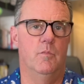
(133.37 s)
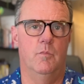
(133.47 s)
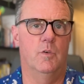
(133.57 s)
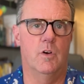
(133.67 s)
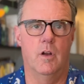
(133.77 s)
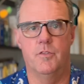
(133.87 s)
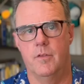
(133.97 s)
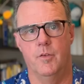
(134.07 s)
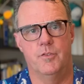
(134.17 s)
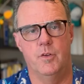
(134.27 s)
regardless
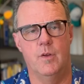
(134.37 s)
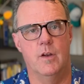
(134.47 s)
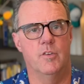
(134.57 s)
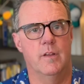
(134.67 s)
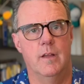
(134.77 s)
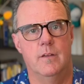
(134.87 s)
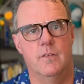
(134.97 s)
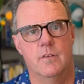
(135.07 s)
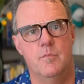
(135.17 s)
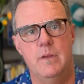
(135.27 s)
of those 2 years, it
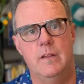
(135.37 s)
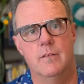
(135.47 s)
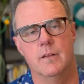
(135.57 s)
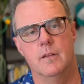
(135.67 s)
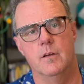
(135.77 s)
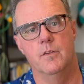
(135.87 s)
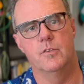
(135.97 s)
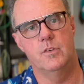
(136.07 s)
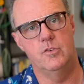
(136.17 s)
just means that the